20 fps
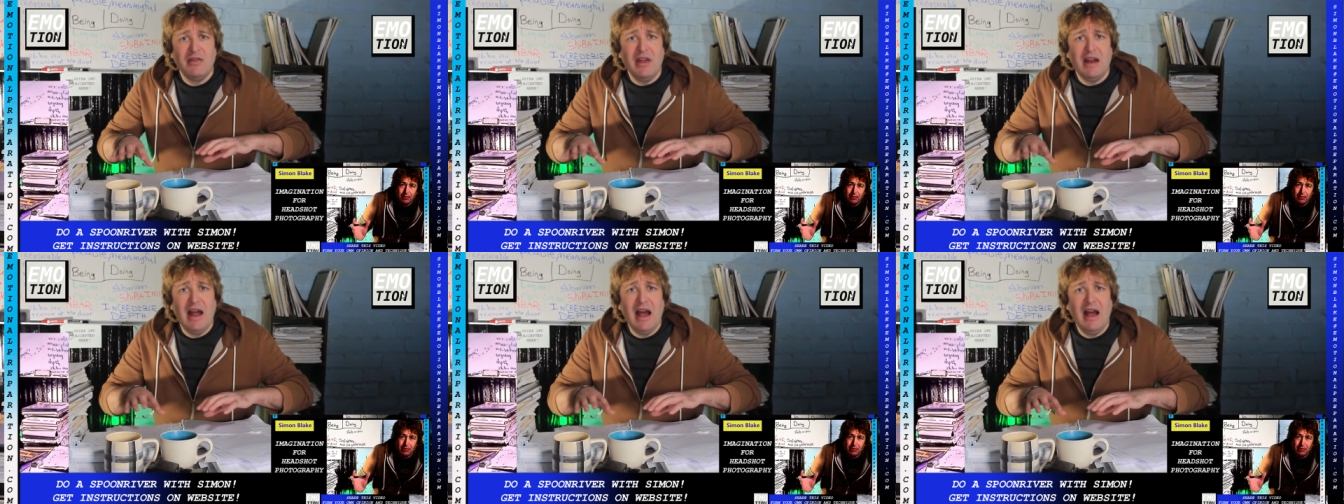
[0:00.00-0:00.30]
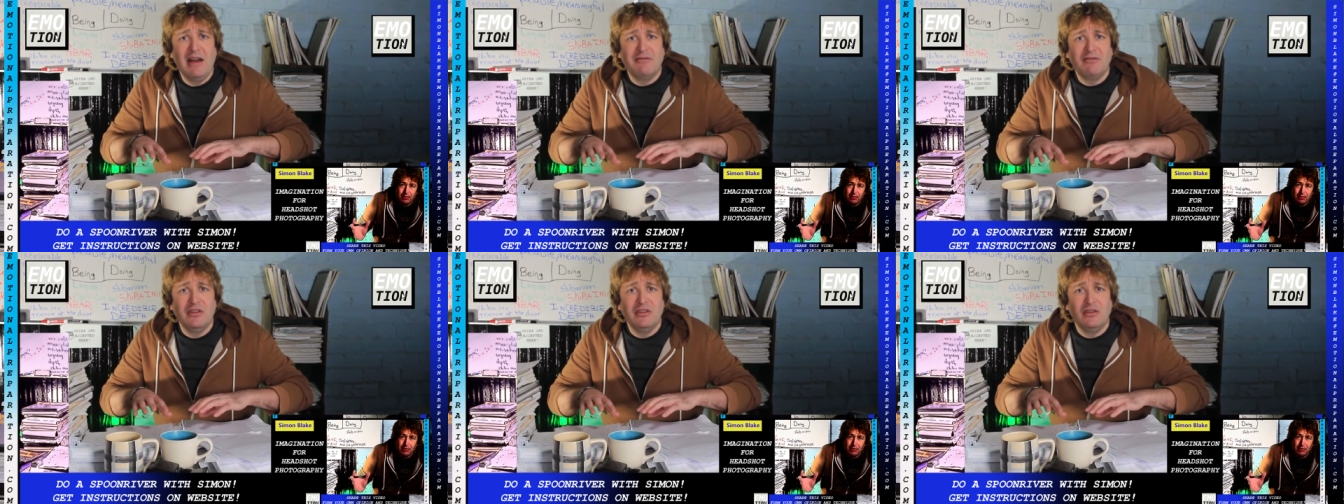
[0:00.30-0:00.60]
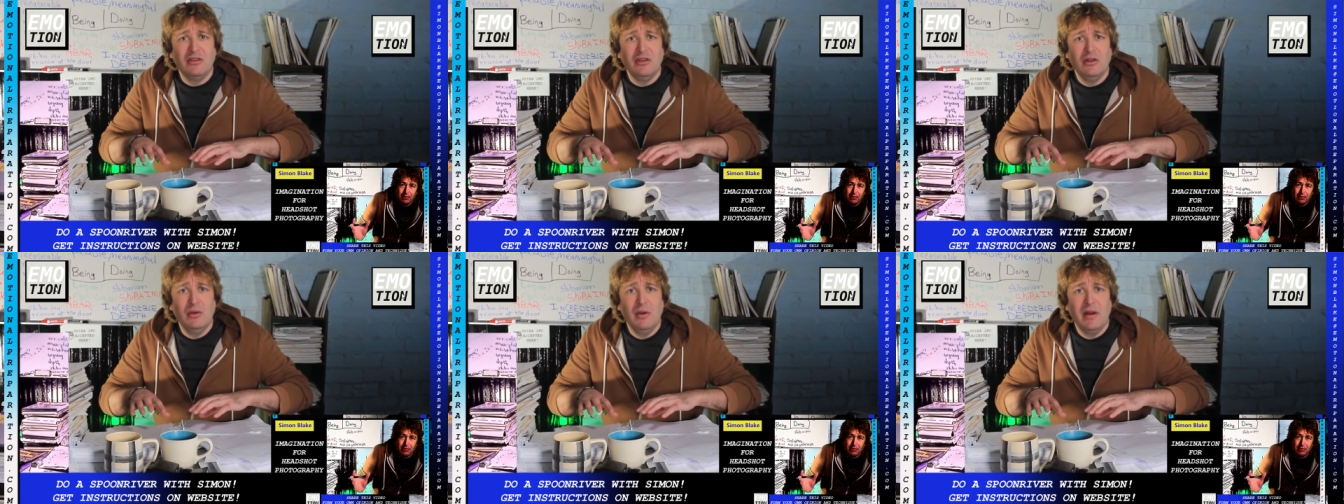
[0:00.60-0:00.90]
that have to
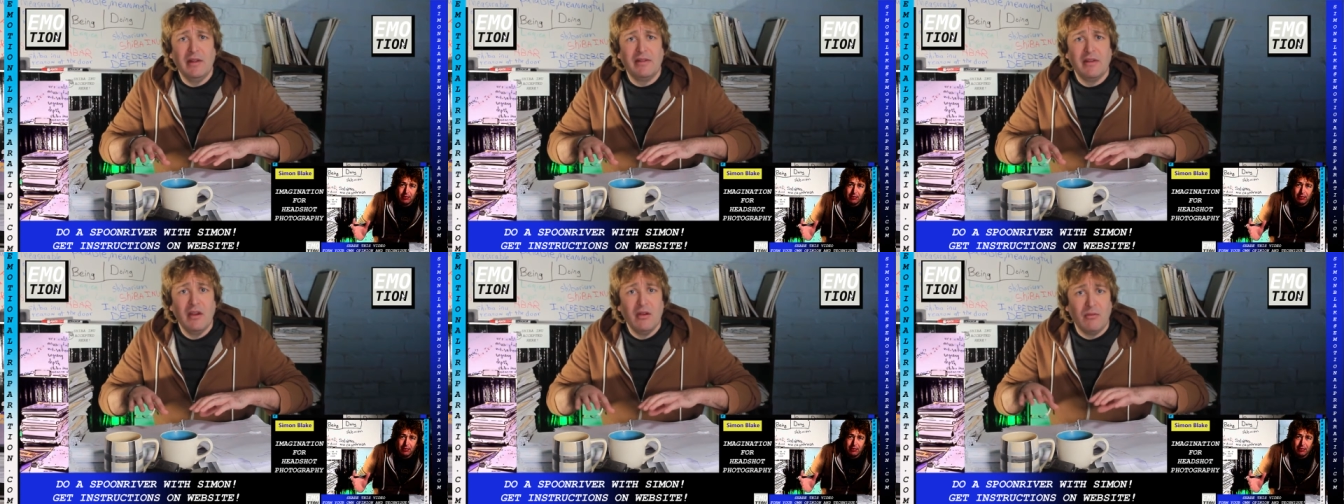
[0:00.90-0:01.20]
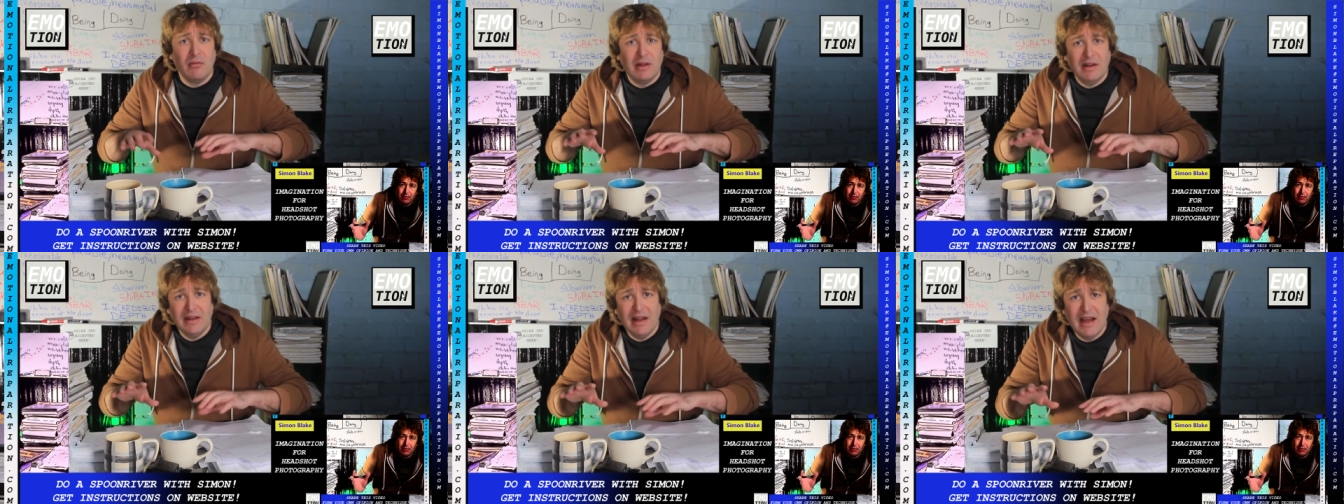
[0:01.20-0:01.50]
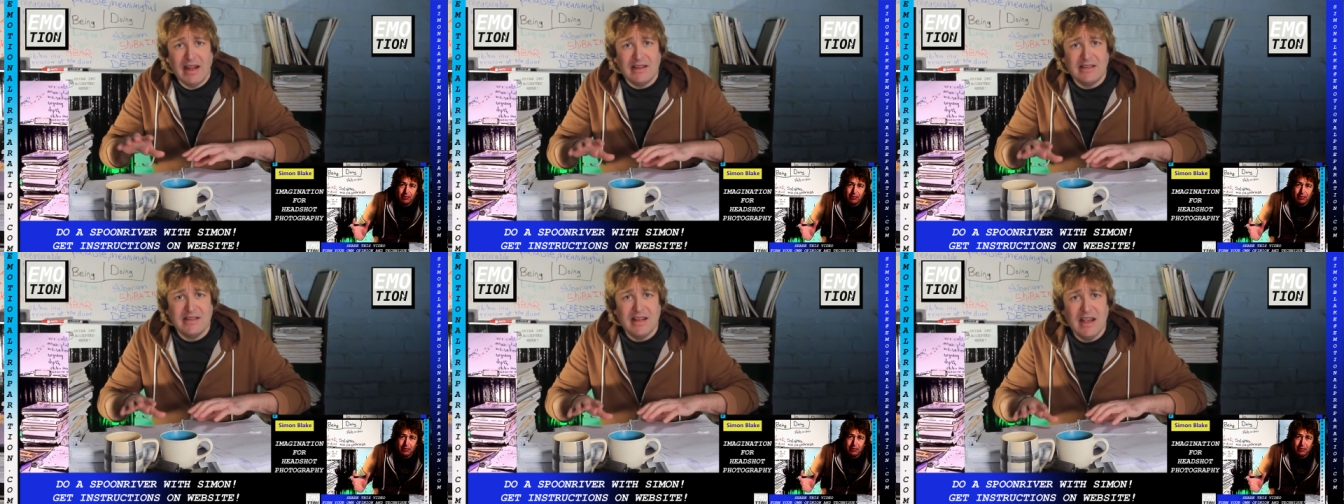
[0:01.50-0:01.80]
do with
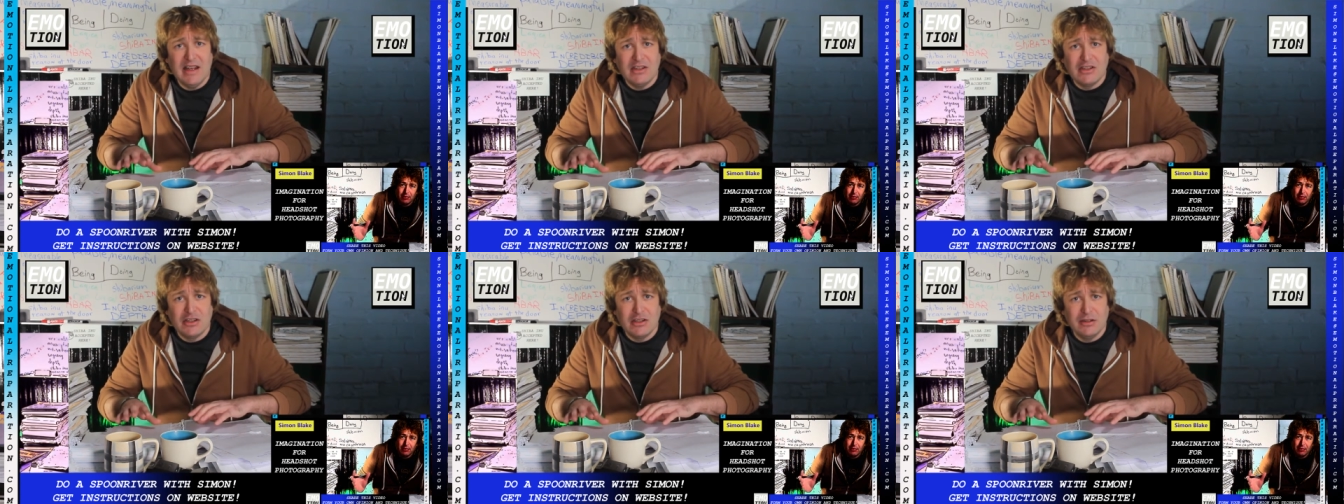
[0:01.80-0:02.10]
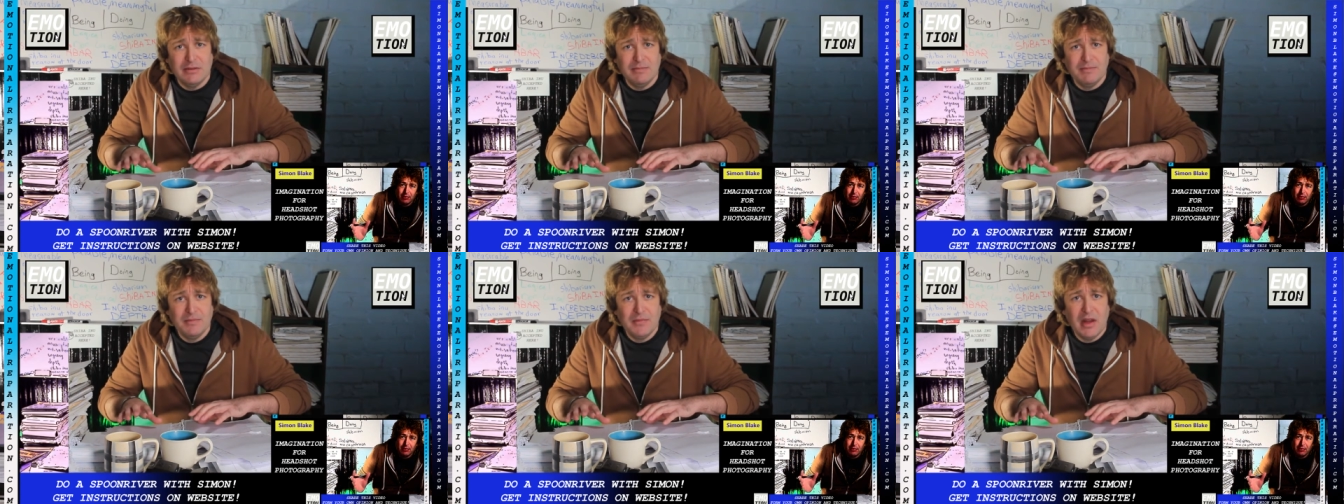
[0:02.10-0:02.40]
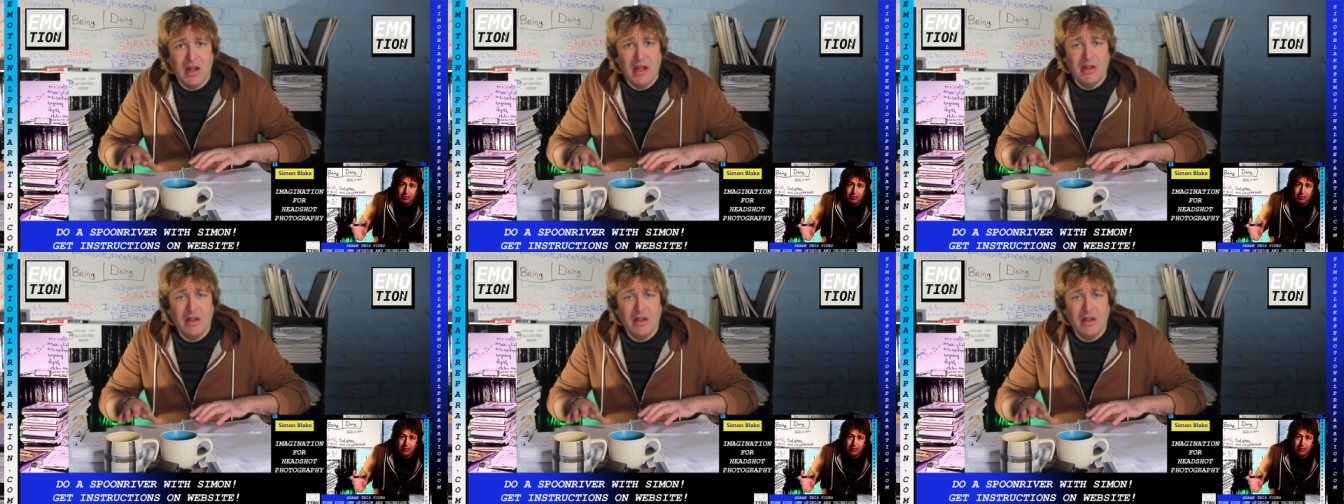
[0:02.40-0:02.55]
relaxation,